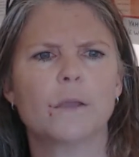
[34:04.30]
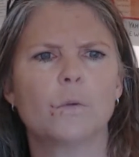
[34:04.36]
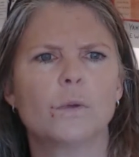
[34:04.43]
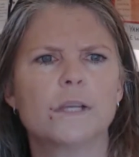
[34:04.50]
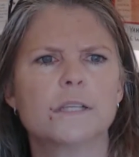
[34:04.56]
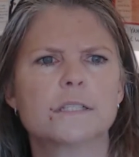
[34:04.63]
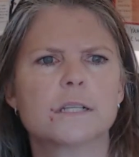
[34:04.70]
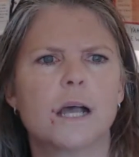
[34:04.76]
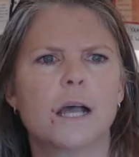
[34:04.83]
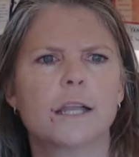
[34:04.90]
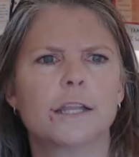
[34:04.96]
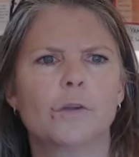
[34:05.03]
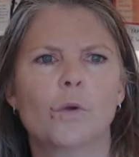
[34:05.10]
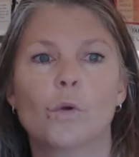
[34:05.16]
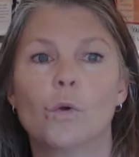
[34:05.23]
Westcott
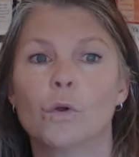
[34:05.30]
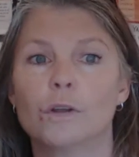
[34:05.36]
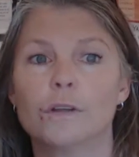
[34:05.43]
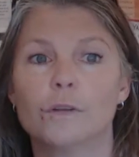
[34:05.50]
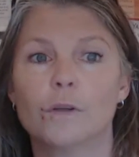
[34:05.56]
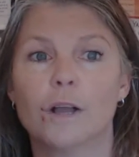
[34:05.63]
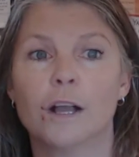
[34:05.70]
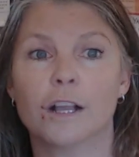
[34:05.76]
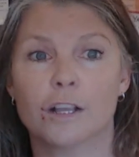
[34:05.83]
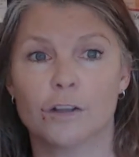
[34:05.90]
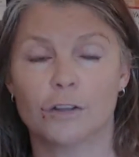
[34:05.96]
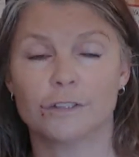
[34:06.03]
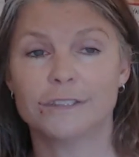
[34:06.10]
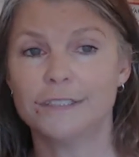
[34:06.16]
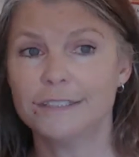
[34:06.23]
and Hort,
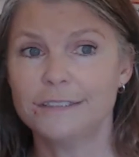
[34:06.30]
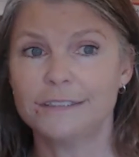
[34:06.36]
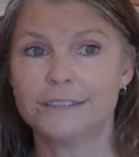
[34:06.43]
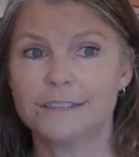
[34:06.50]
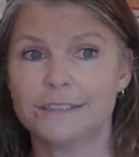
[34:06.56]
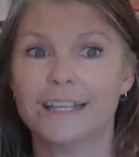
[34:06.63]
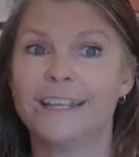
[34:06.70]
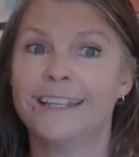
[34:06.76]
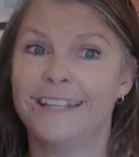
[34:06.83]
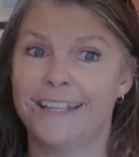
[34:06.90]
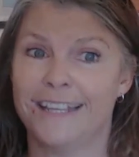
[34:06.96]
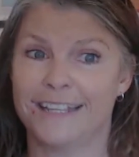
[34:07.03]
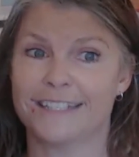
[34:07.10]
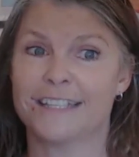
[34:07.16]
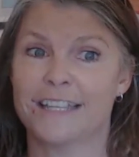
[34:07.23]
occultists.
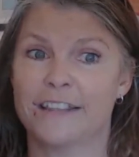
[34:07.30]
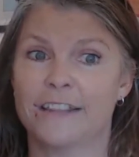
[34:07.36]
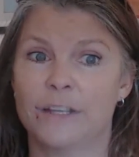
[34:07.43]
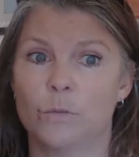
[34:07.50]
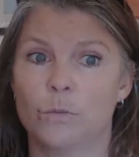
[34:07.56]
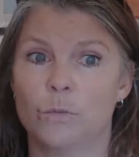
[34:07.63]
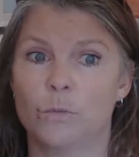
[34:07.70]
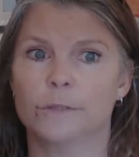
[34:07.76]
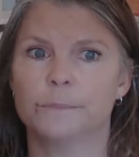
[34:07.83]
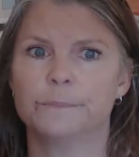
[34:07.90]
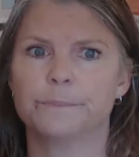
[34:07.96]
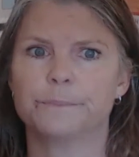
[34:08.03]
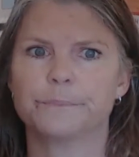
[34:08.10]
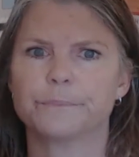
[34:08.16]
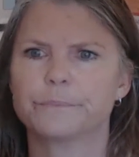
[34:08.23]
Yes, they were.
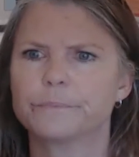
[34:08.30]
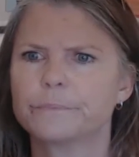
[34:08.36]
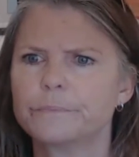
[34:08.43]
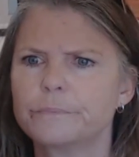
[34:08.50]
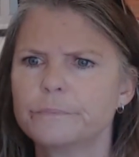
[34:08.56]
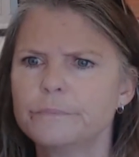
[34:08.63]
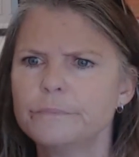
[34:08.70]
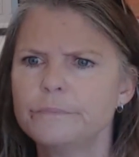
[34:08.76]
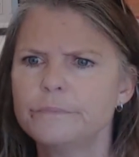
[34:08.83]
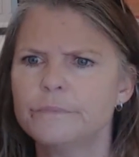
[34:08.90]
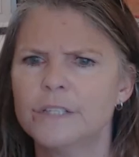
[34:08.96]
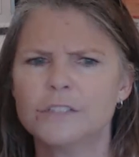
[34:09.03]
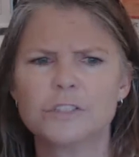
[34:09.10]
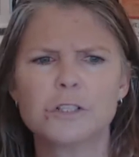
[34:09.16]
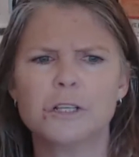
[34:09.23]

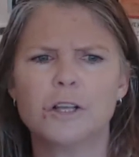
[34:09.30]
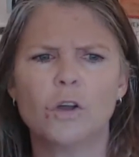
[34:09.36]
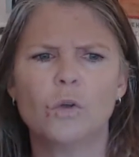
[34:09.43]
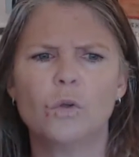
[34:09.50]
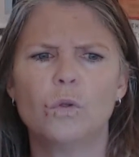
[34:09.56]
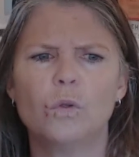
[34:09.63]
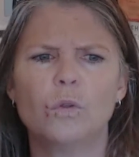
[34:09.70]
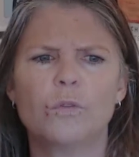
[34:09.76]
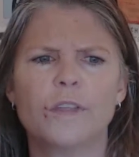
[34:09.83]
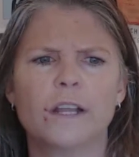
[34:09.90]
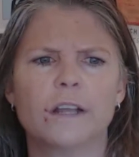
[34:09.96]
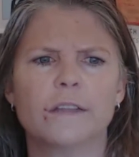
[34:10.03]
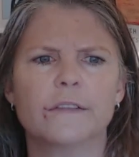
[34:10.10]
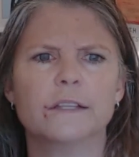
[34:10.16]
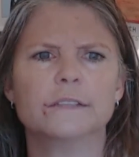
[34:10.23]
There's a whole thing
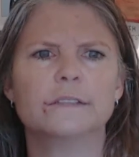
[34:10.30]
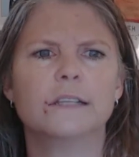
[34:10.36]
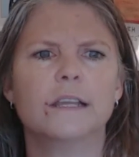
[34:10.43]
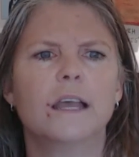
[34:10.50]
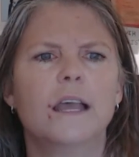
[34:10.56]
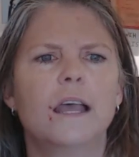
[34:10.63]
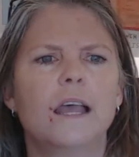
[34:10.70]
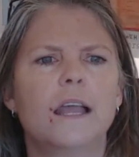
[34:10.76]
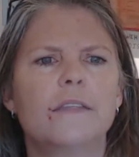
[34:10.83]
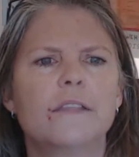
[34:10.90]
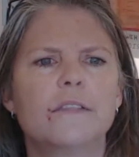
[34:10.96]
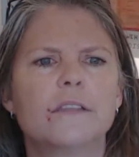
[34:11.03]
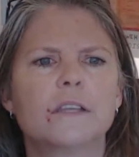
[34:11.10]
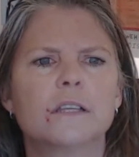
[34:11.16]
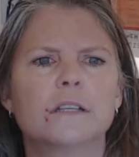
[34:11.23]
on this, and
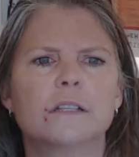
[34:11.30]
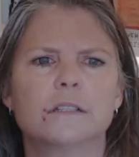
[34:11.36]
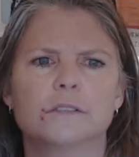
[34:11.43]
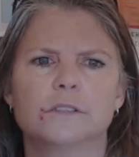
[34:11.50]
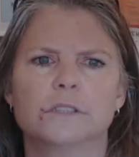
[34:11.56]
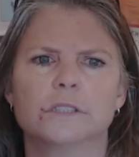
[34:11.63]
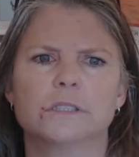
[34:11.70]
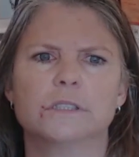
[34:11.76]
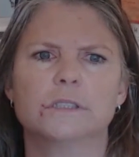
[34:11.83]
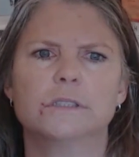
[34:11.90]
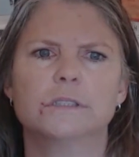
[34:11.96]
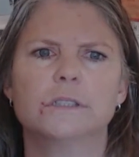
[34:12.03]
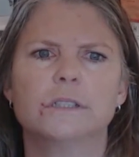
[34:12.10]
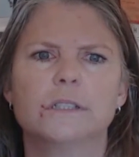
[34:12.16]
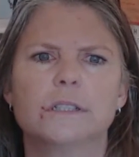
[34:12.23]
then the conclusion.
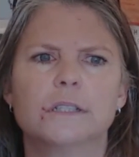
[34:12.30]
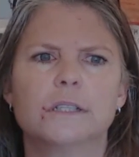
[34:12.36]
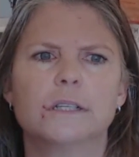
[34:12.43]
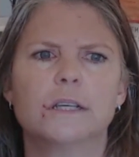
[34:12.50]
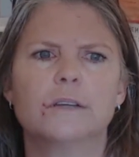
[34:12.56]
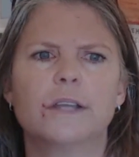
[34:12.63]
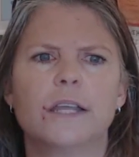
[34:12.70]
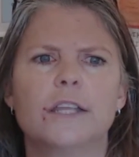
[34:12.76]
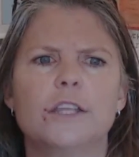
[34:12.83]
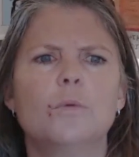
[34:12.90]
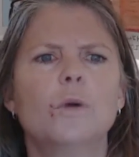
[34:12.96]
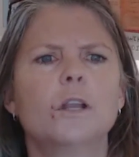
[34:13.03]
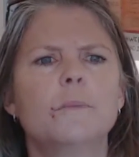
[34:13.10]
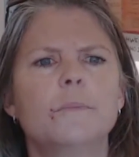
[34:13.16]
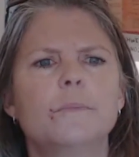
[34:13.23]
Okay, you
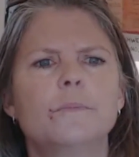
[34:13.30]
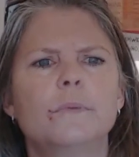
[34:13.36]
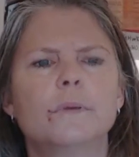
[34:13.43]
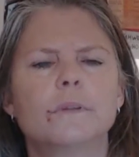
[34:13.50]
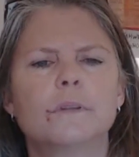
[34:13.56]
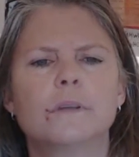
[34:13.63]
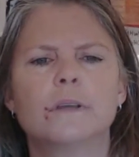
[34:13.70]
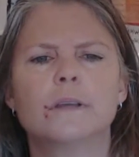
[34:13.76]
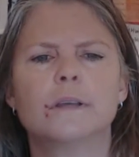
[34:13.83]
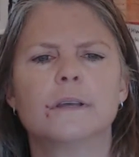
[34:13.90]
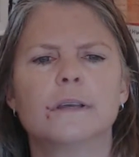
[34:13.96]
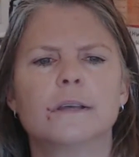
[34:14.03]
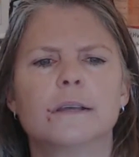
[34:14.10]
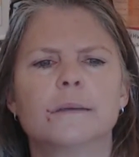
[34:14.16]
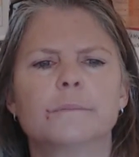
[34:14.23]
want to...
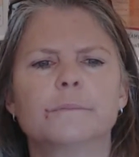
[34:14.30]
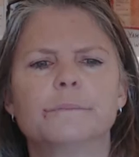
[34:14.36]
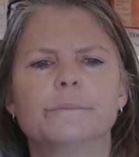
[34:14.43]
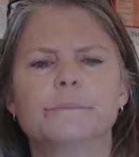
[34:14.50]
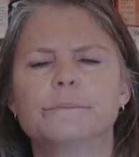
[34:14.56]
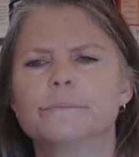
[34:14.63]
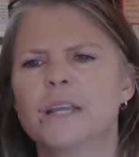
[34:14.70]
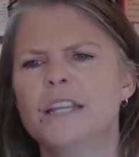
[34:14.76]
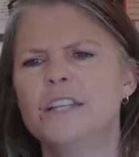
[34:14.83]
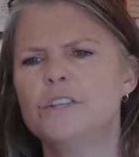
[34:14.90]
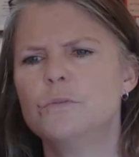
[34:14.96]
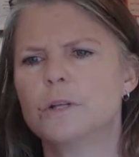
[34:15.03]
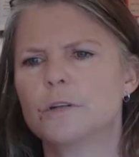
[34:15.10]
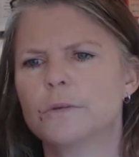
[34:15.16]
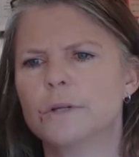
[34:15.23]
Um, I do
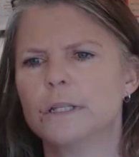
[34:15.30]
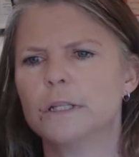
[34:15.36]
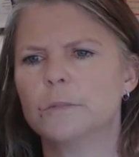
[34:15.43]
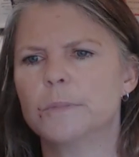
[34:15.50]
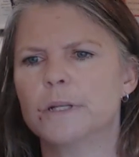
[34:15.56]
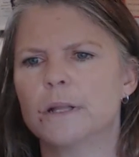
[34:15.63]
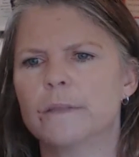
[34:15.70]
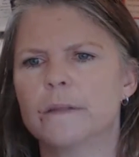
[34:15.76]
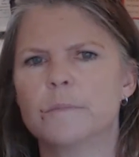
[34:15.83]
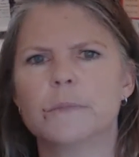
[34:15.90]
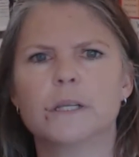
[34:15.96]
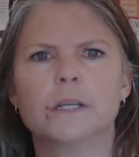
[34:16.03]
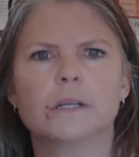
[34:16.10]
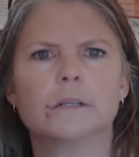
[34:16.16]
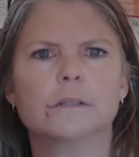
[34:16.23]
want to read a little bit on them
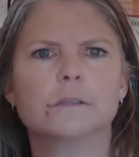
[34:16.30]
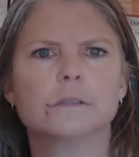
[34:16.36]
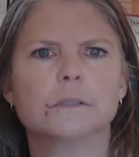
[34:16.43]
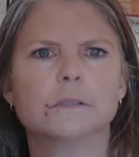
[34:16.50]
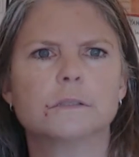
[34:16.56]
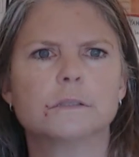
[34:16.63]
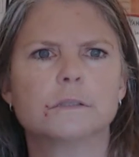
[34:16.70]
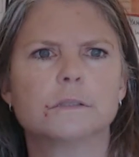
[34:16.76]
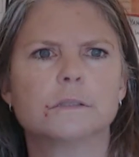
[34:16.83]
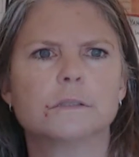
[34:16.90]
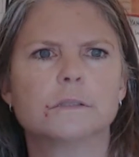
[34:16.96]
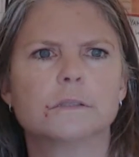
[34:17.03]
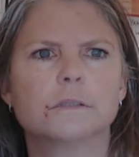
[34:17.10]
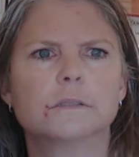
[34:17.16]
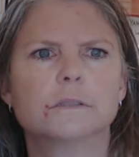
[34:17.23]
being occultists.
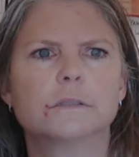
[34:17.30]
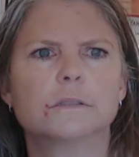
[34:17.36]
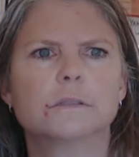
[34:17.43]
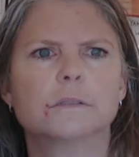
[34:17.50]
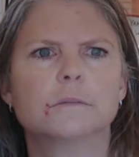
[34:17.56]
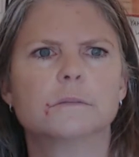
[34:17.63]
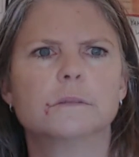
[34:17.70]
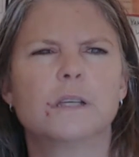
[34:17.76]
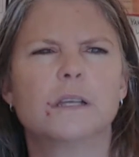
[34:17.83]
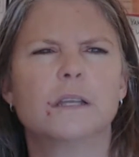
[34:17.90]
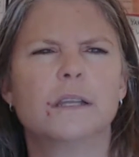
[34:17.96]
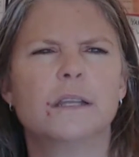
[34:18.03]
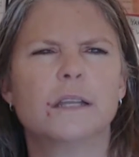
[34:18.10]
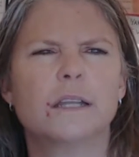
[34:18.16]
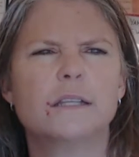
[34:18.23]

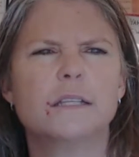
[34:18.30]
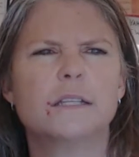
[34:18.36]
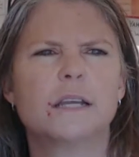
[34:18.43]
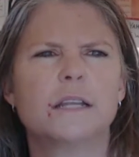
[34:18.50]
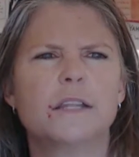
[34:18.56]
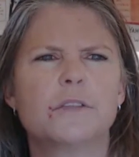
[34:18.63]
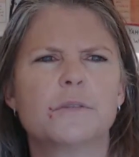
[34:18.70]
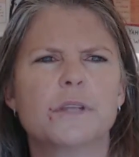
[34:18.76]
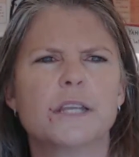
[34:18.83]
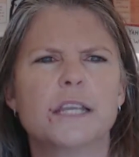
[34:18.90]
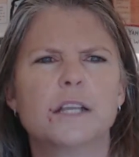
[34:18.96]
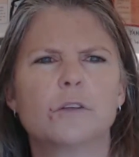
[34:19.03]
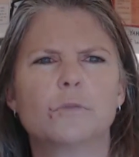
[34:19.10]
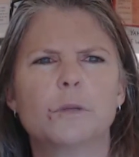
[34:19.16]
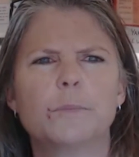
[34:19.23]
In 1993,
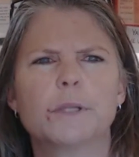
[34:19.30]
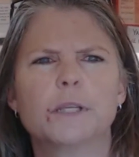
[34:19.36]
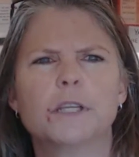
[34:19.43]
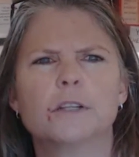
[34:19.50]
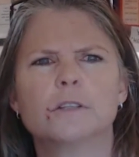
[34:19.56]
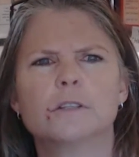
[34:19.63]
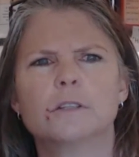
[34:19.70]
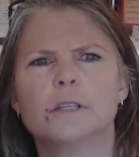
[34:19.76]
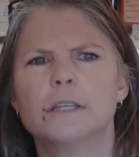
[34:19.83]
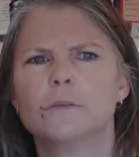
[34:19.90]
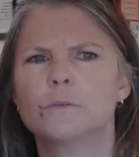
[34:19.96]
Gail Riplinger,